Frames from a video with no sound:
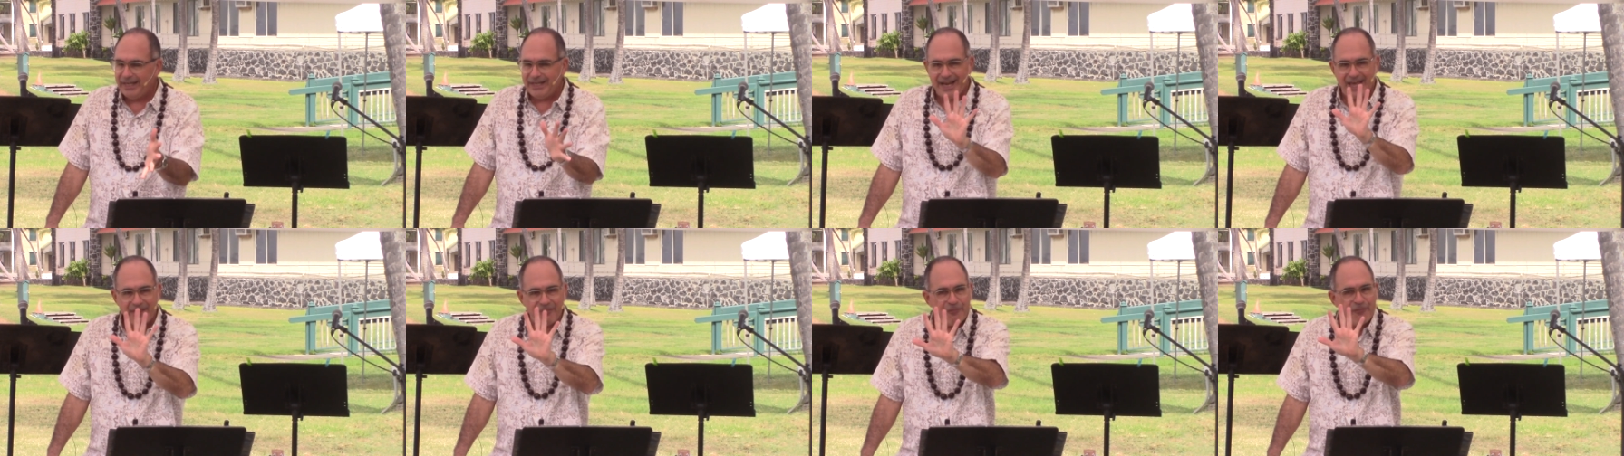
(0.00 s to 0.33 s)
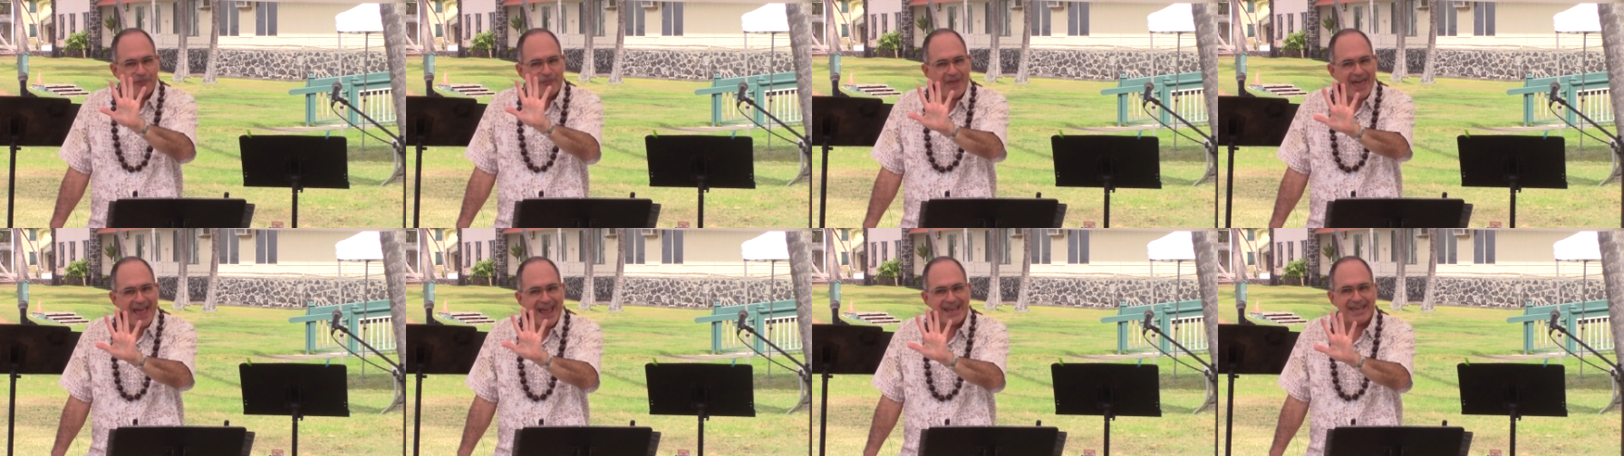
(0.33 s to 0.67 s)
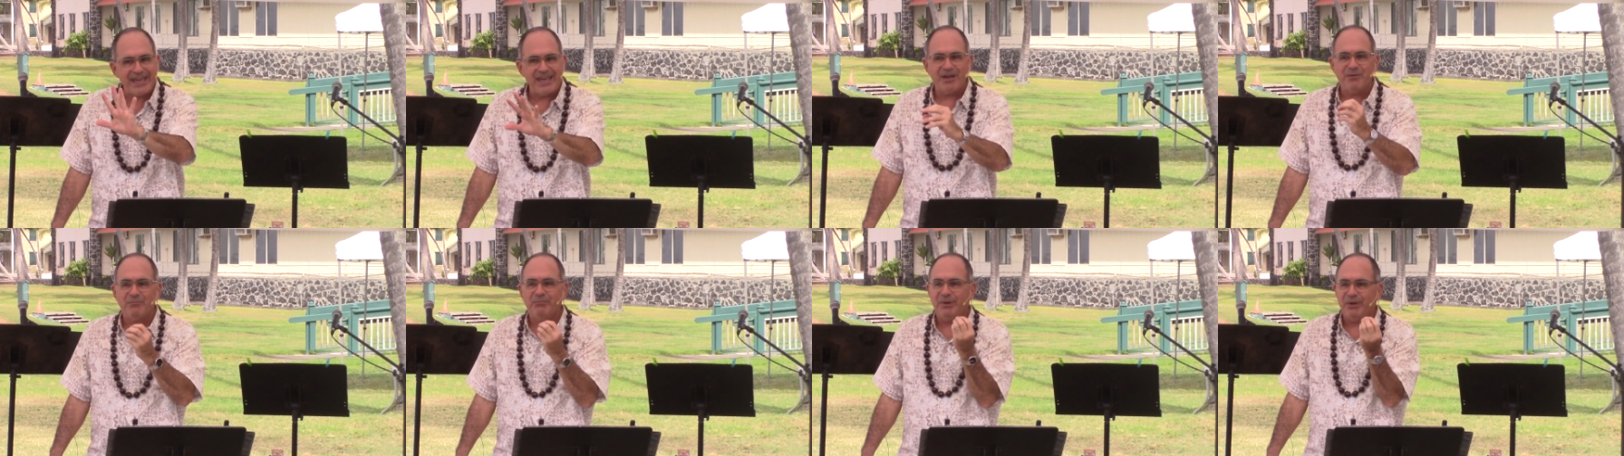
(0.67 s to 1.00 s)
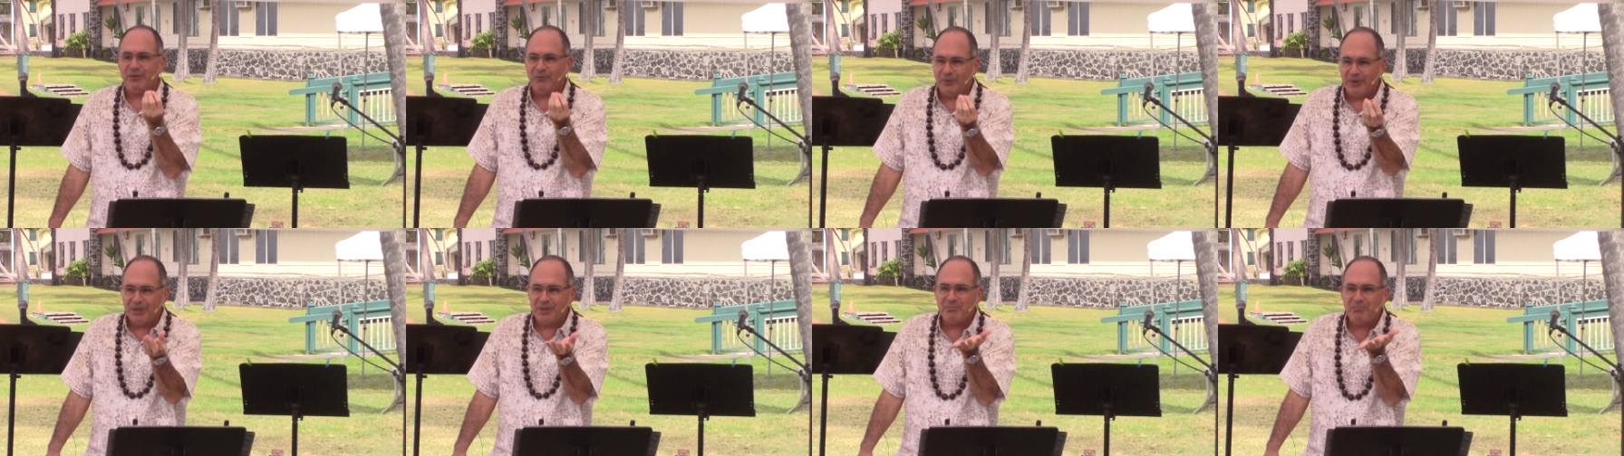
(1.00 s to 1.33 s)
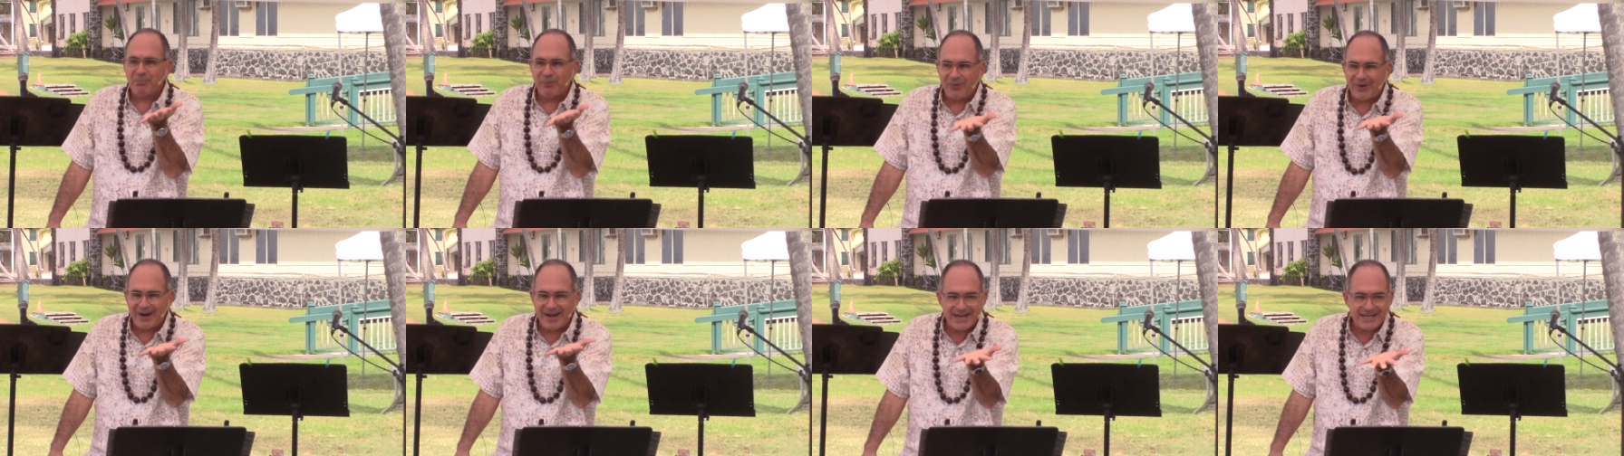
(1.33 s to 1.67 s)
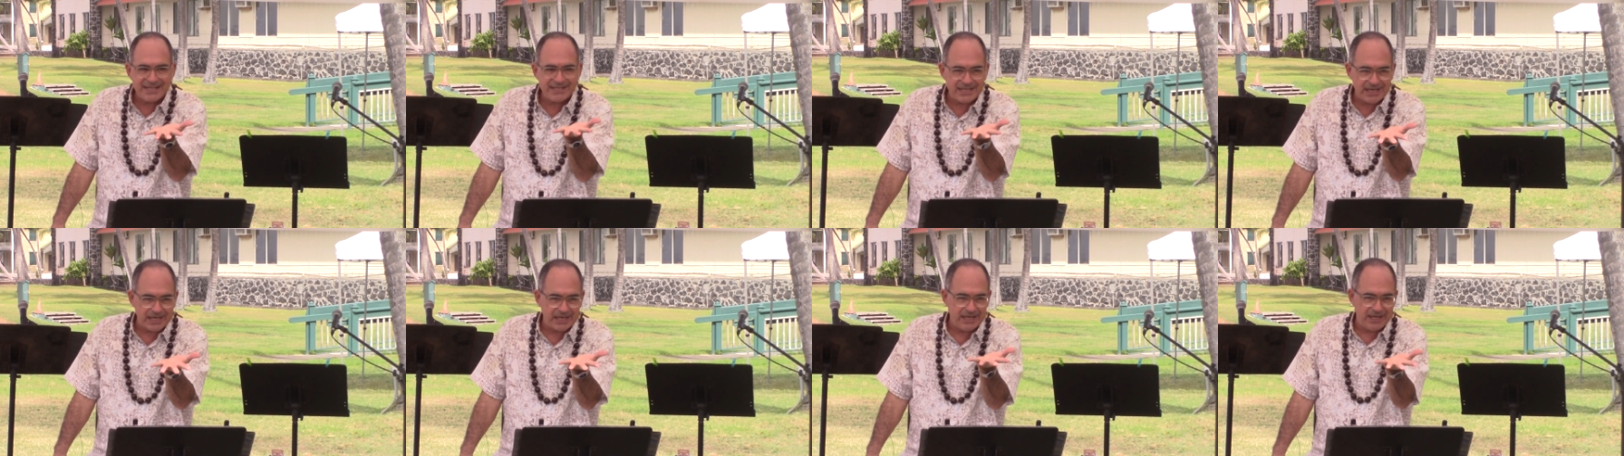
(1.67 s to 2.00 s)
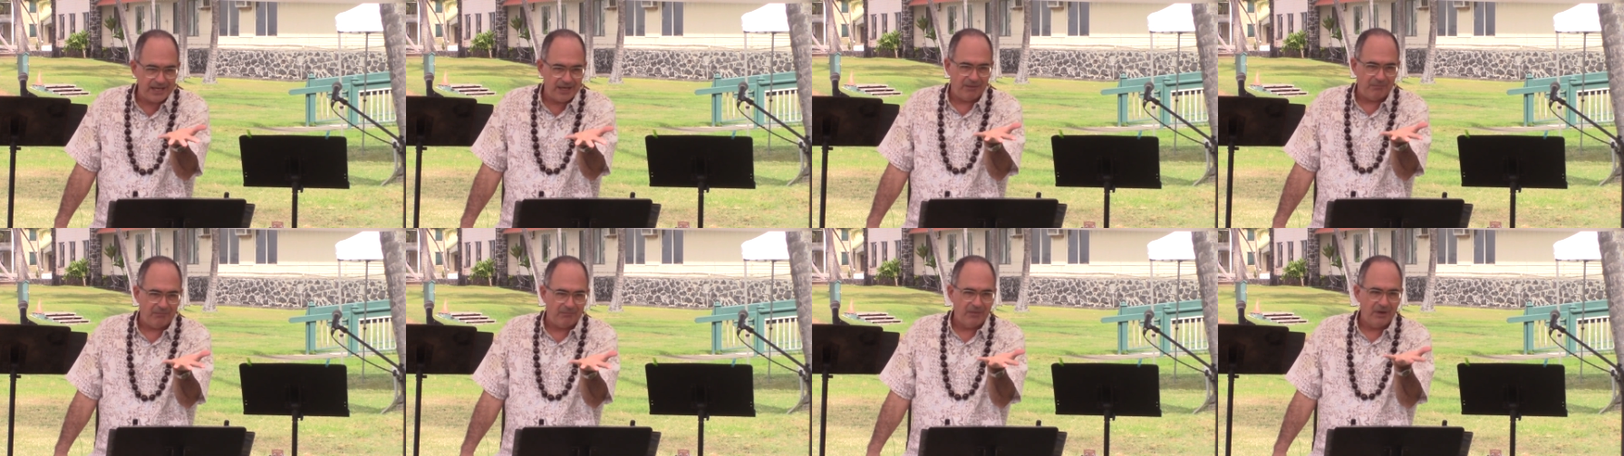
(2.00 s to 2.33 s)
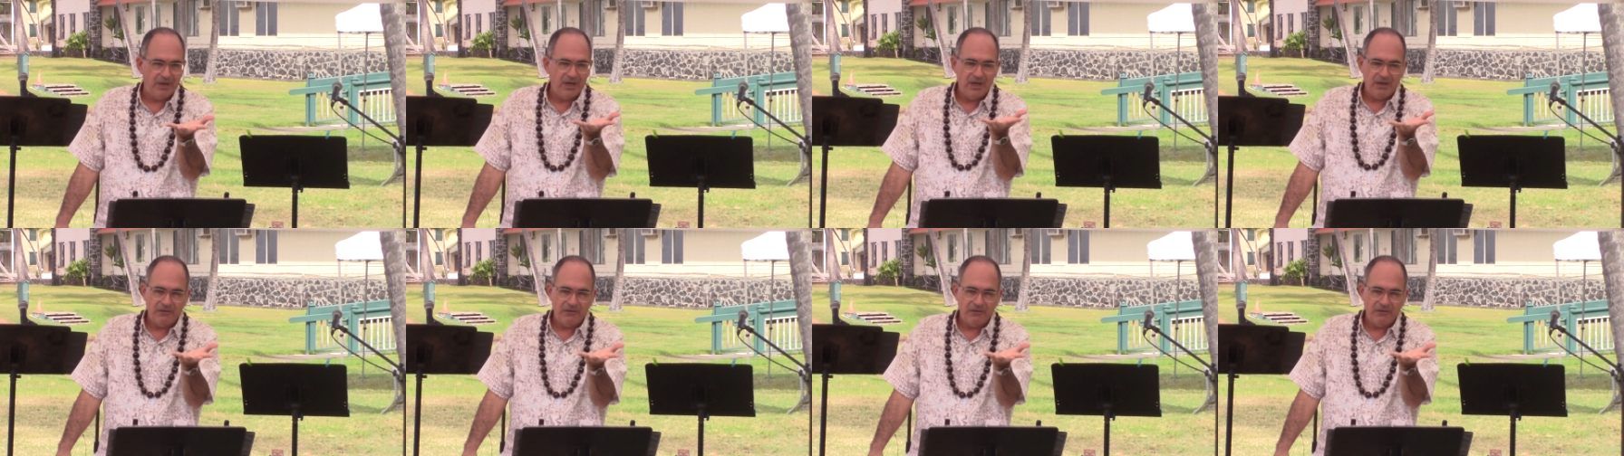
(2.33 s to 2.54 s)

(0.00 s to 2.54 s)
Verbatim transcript: And not thanking, but really praising him